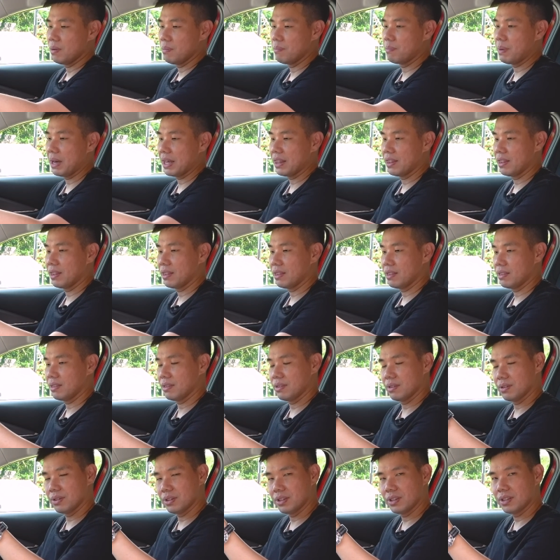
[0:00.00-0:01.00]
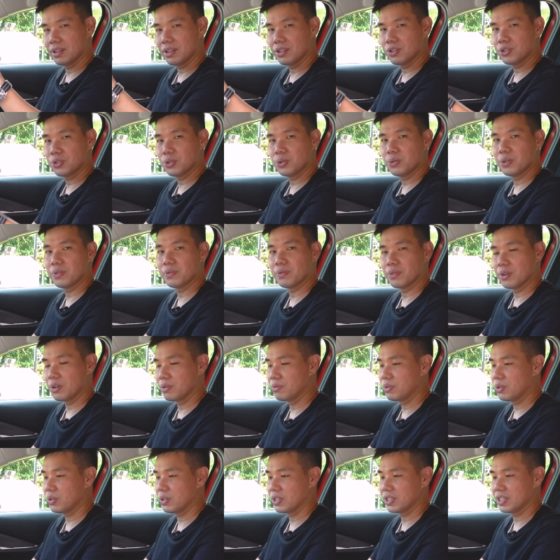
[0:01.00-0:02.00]
But the issue with
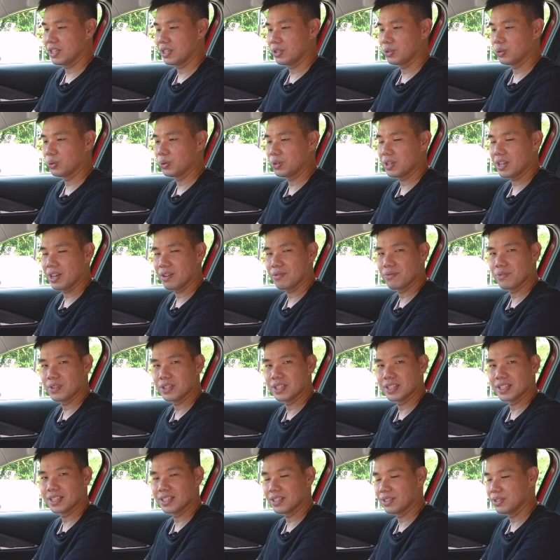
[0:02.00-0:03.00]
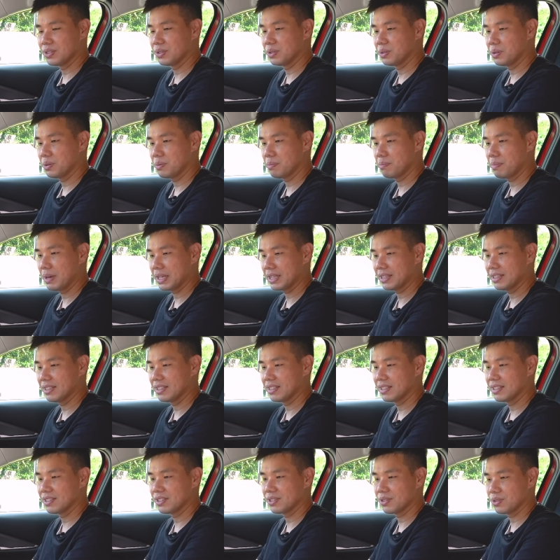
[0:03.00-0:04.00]
Volvo is they don't have physical
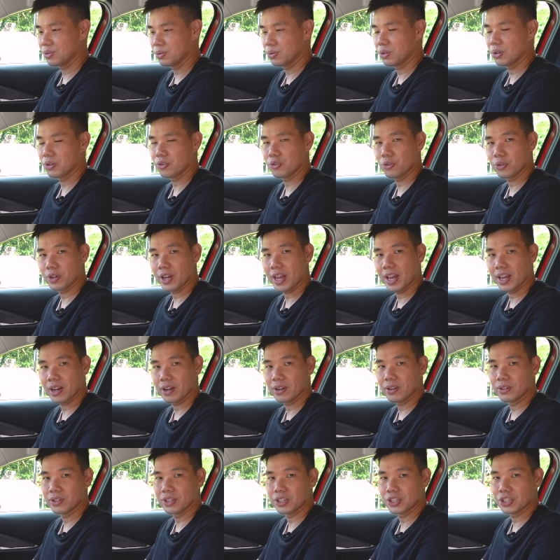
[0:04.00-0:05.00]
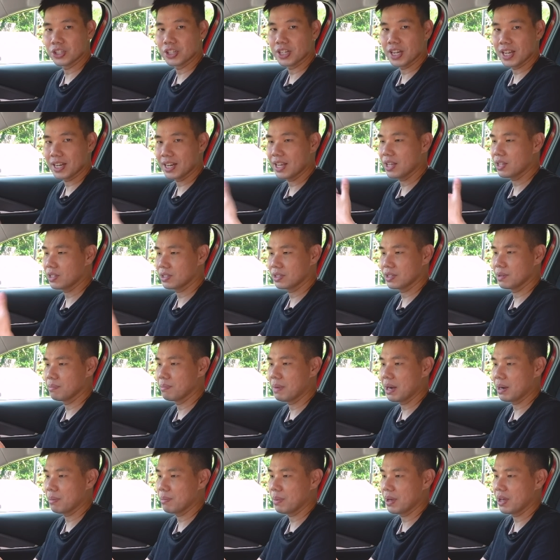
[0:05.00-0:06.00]
buttons to control the air conditioning, and that's the
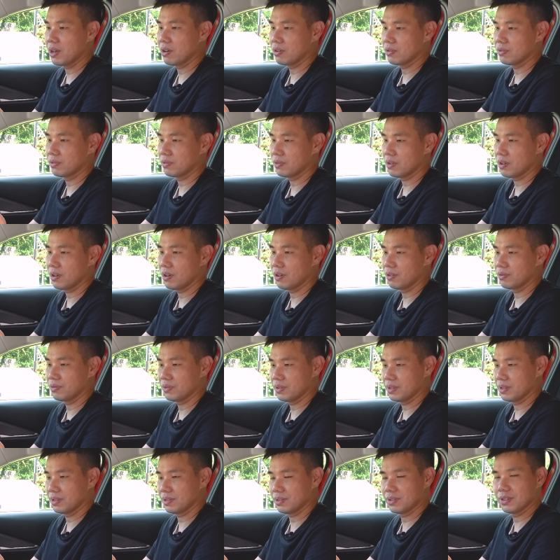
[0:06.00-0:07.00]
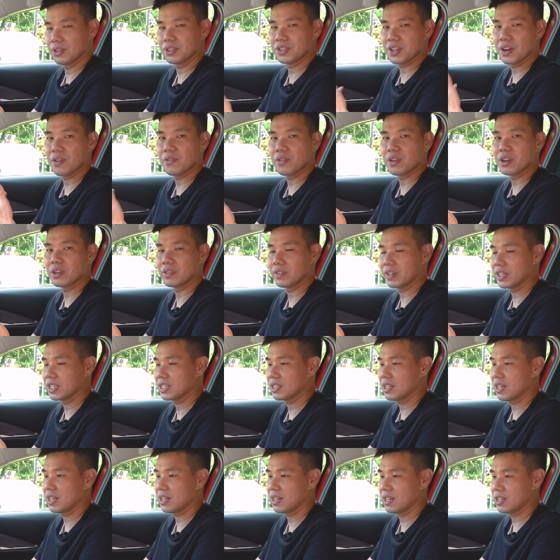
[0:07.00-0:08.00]
bugbear of several of
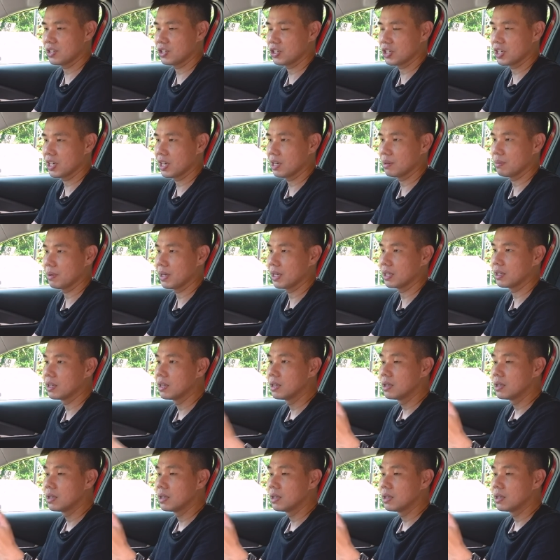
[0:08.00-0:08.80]
us at sgCarMart.